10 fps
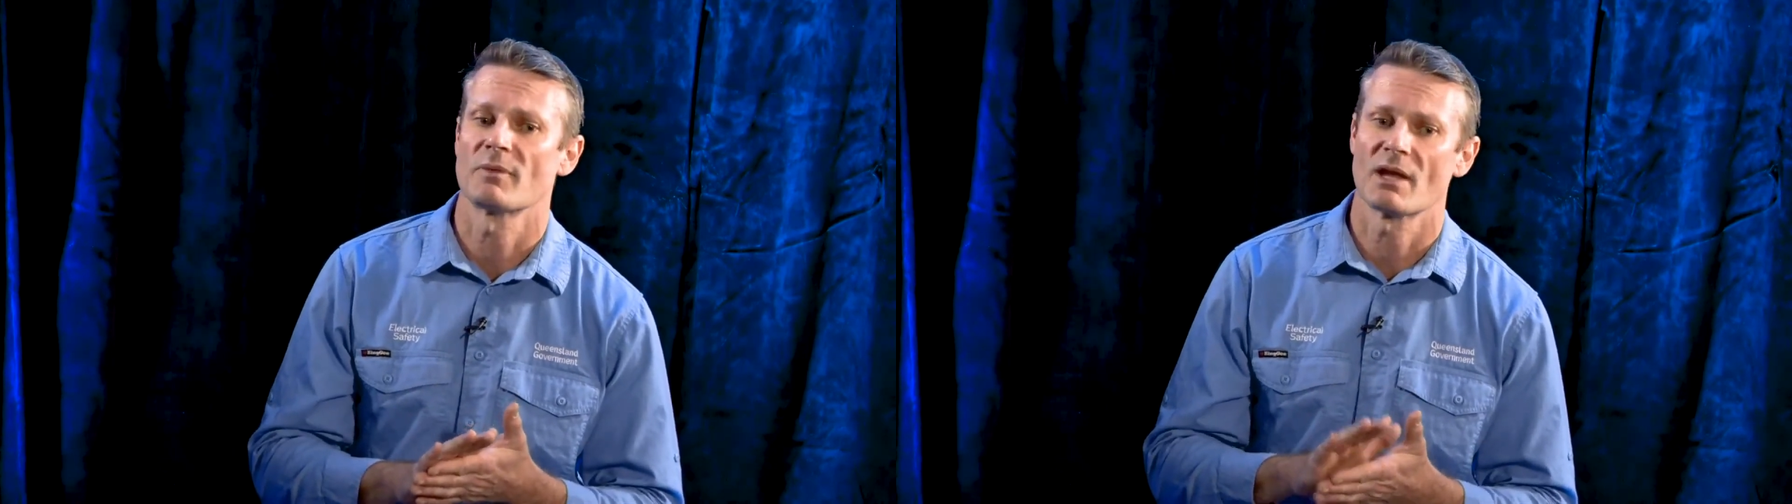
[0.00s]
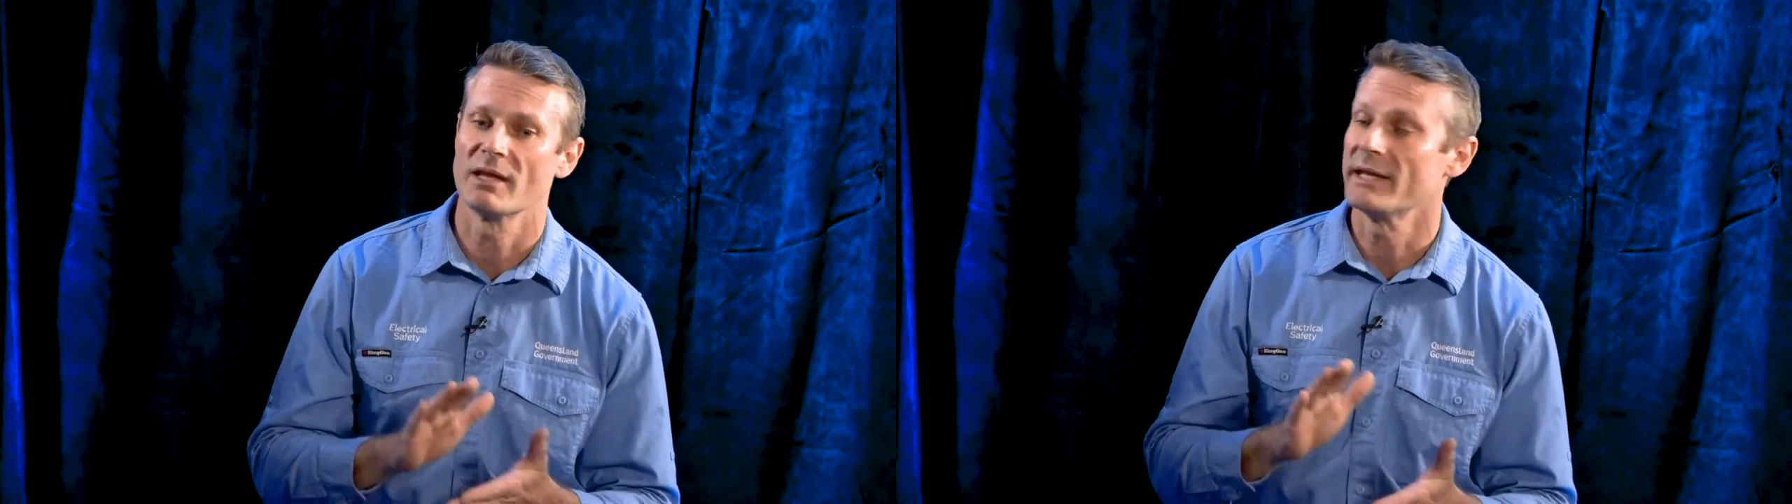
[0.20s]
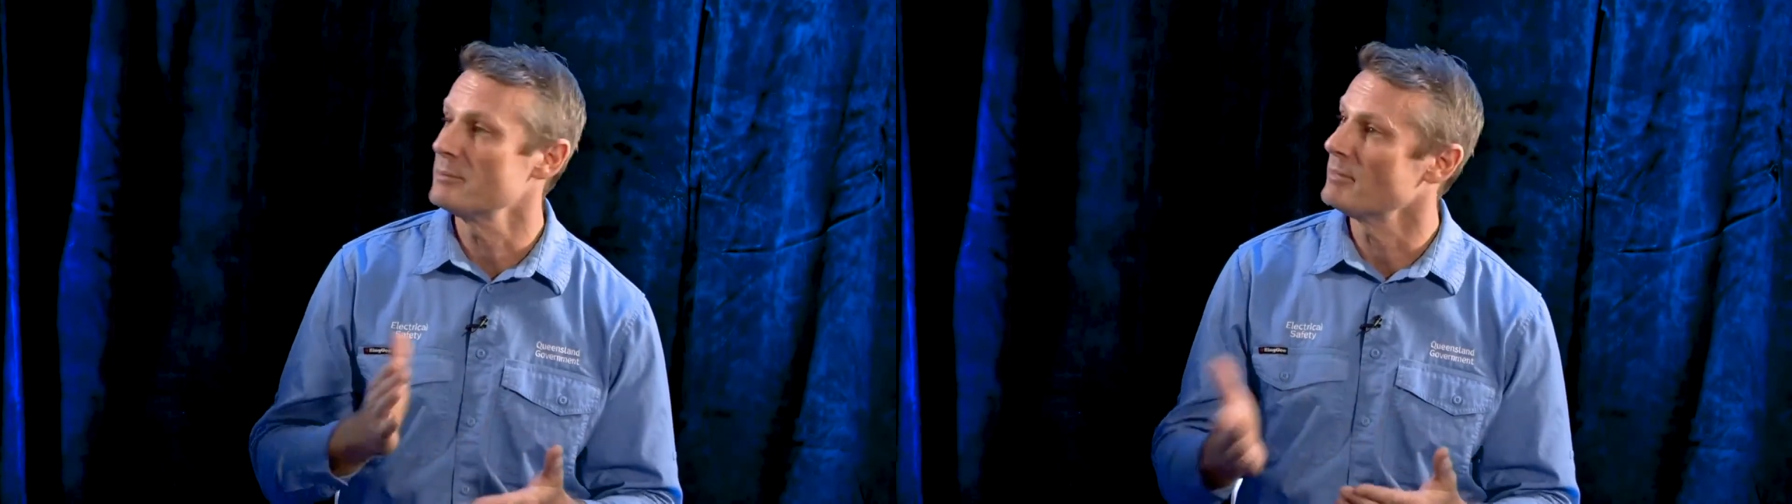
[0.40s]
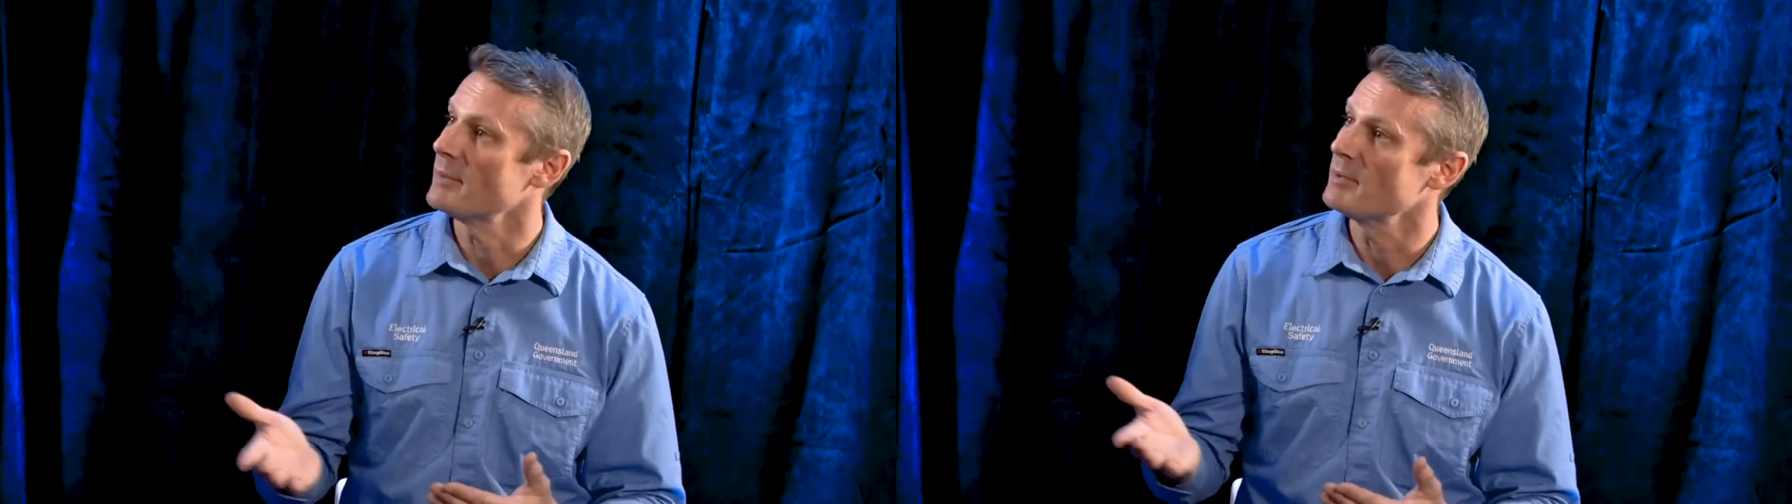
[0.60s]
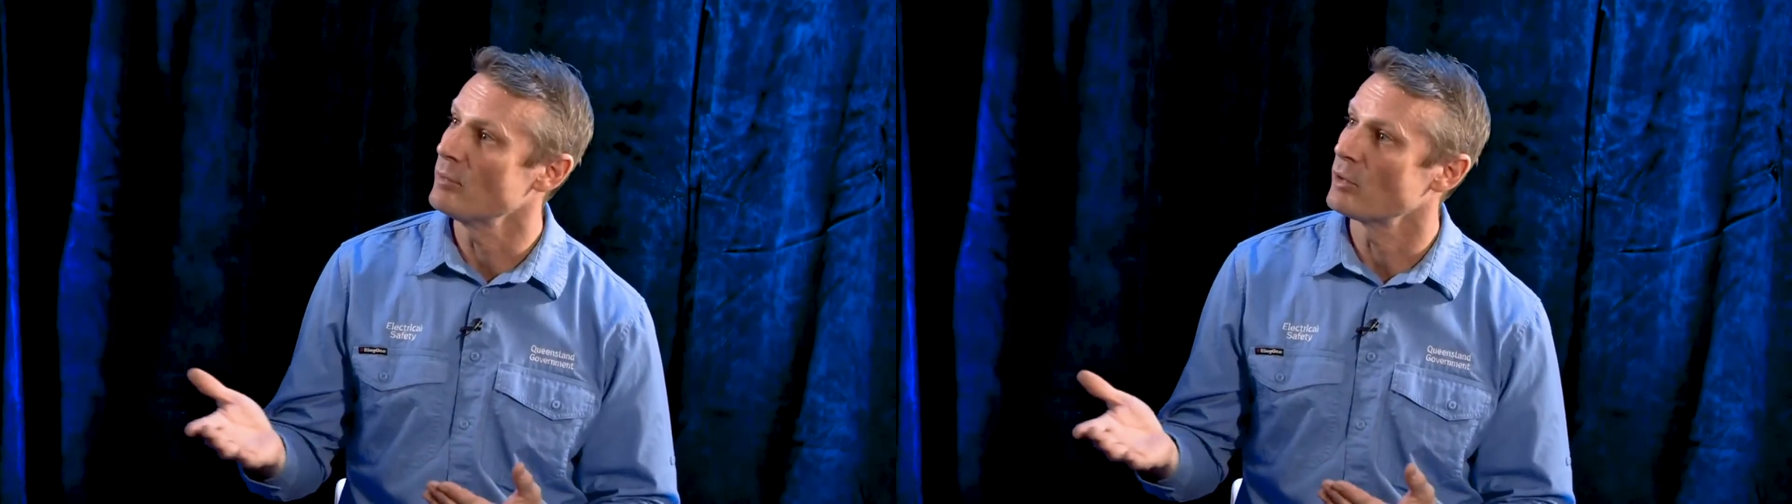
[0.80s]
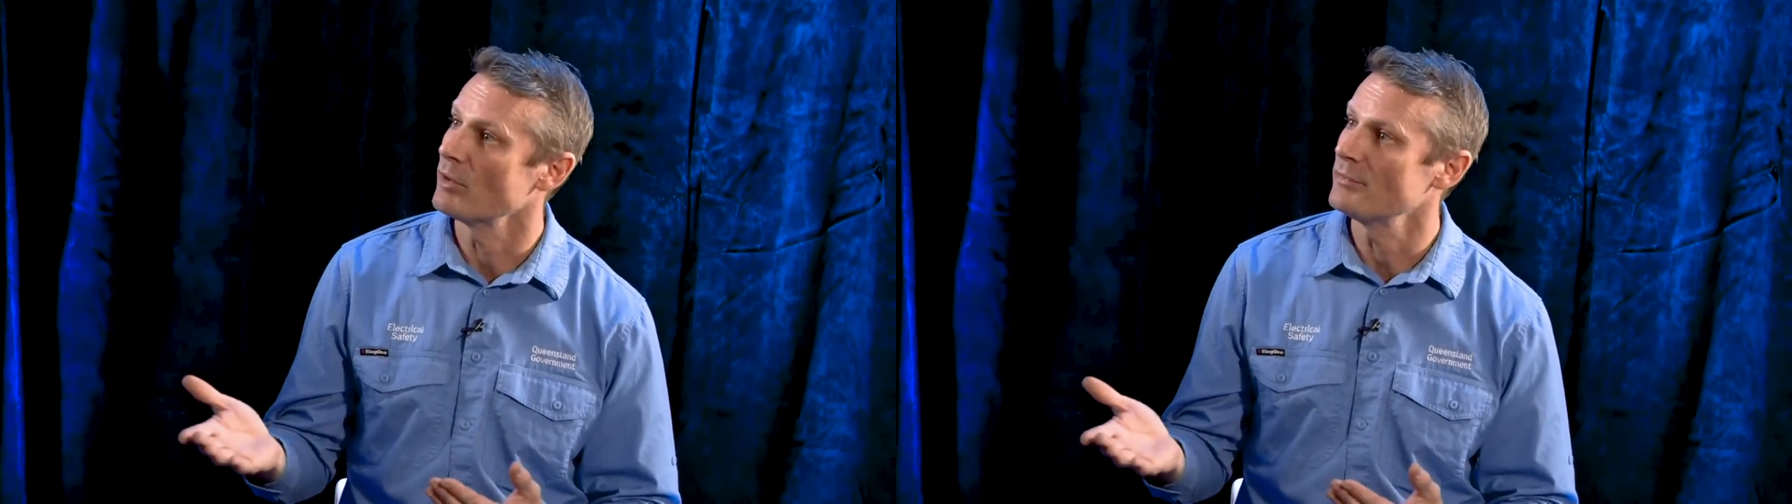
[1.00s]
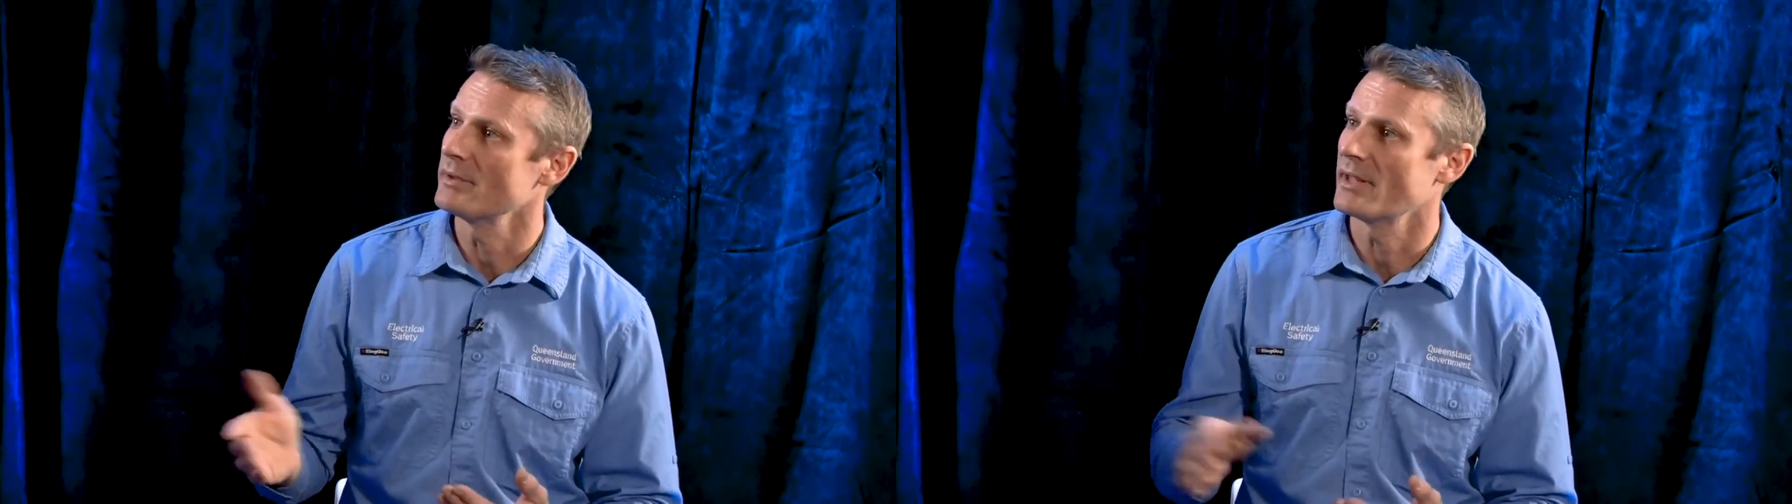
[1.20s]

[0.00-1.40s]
Cleaning may be more often.